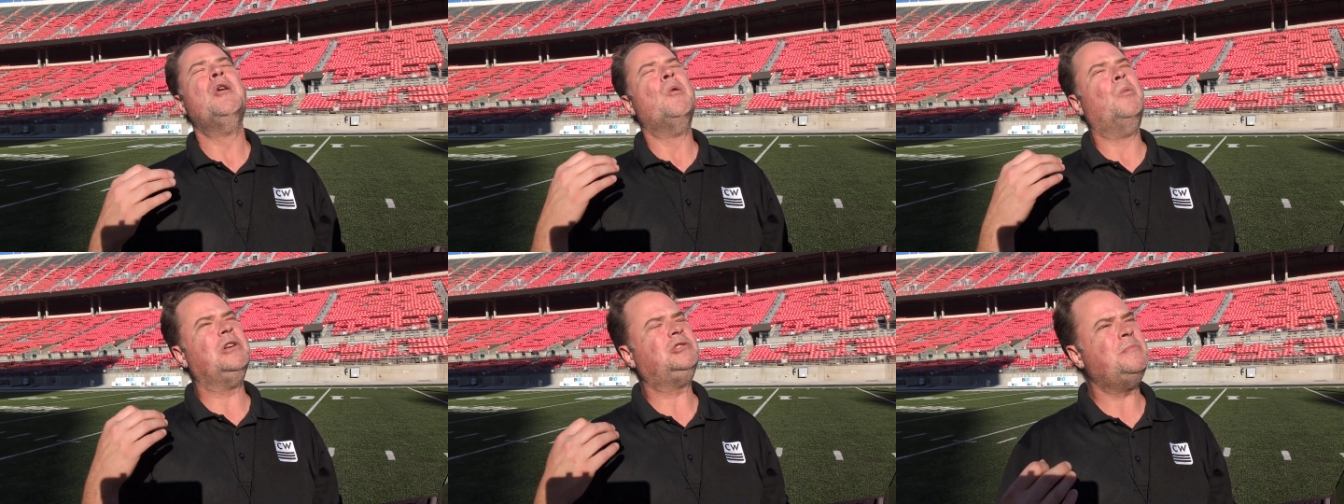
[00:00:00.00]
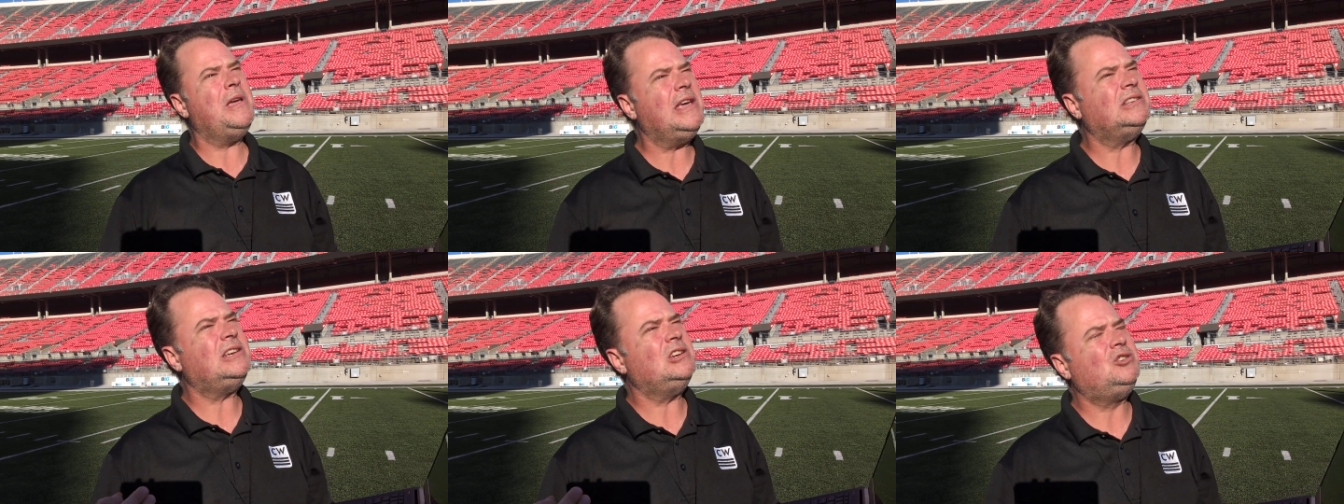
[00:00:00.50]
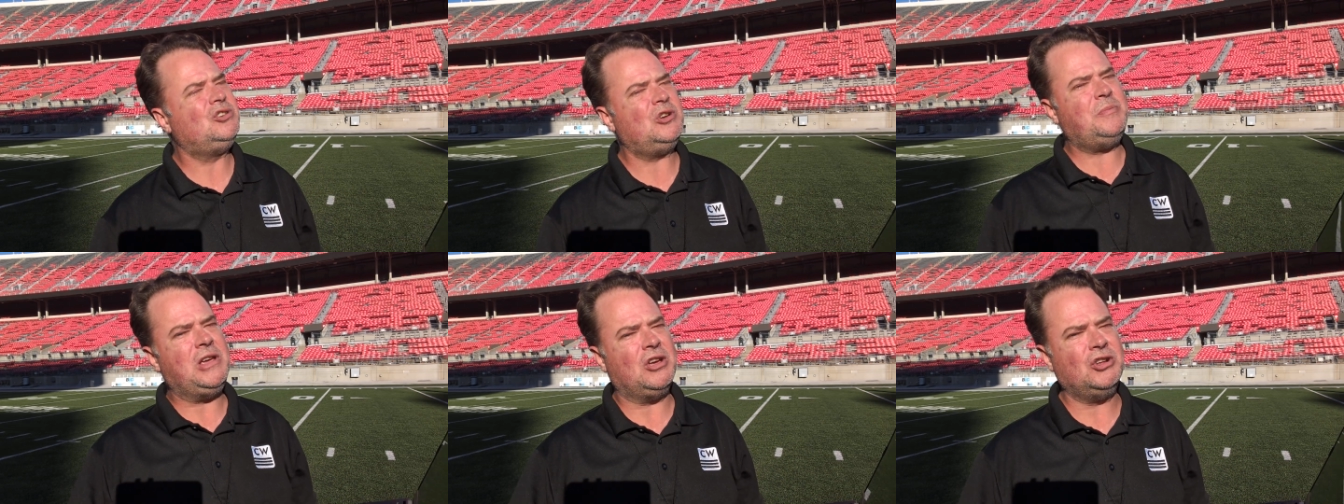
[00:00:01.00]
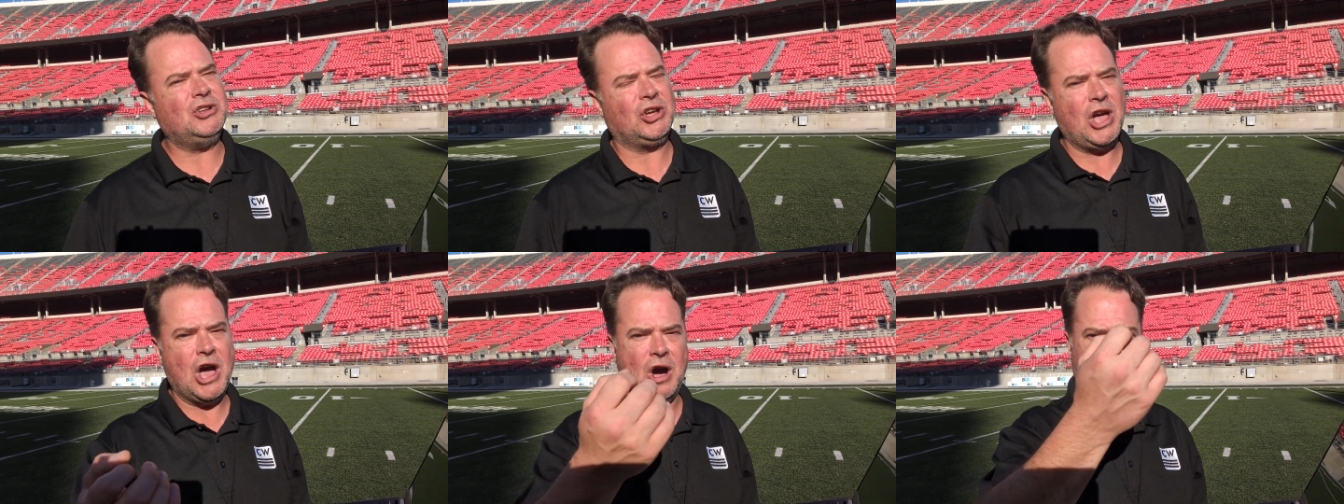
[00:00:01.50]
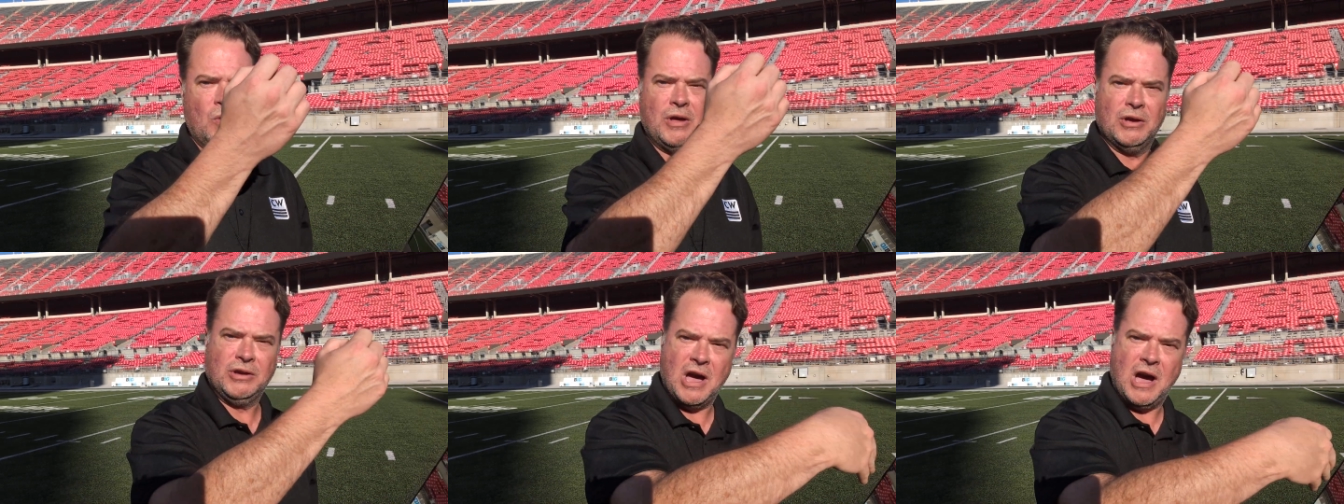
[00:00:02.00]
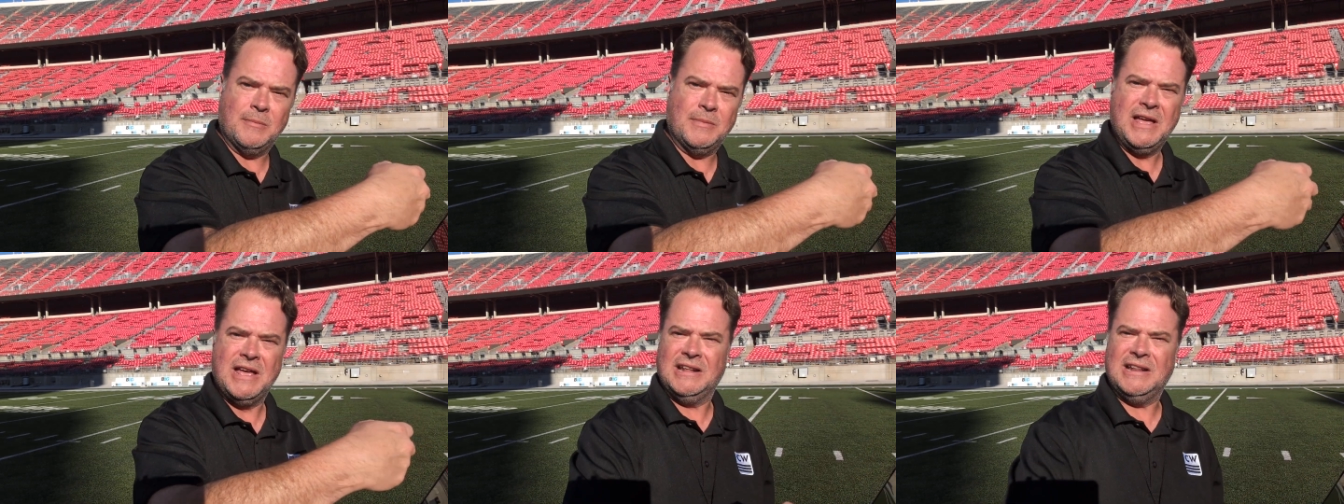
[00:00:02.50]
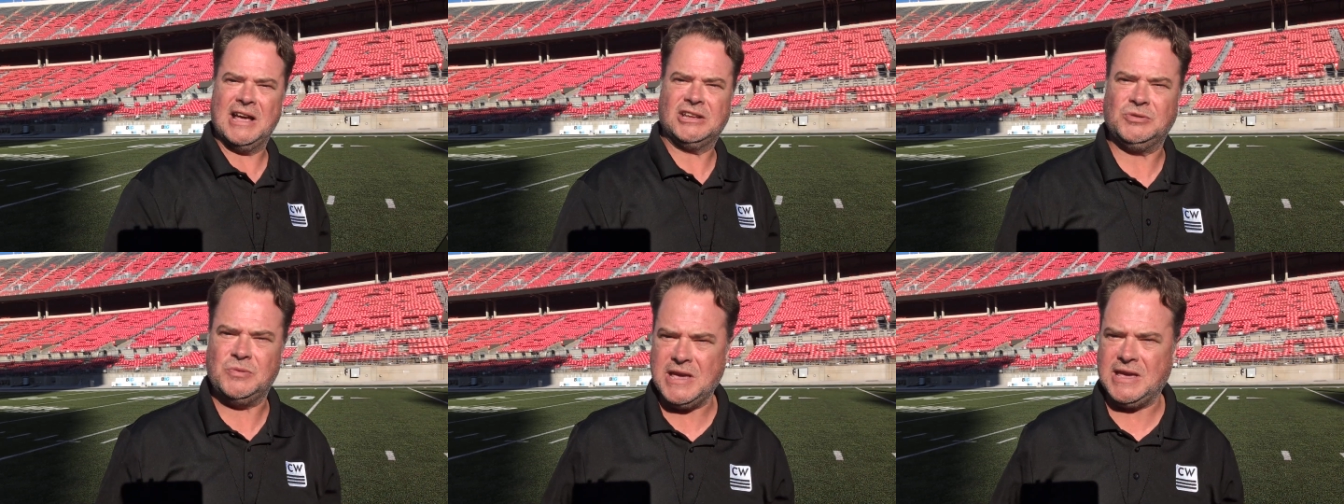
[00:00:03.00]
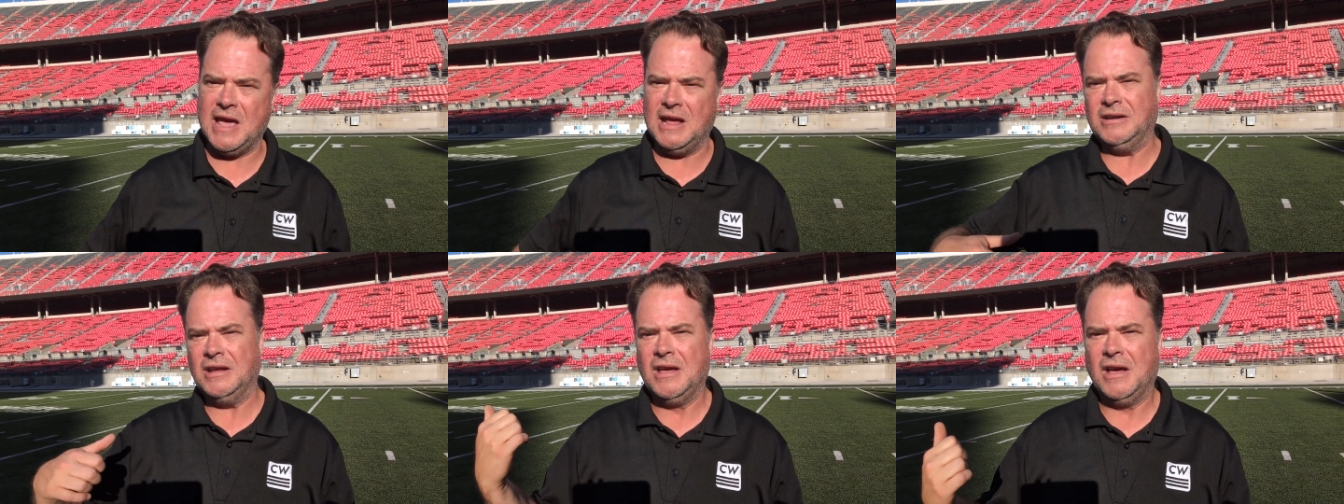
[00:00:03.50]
which means he should be good to go come next weekend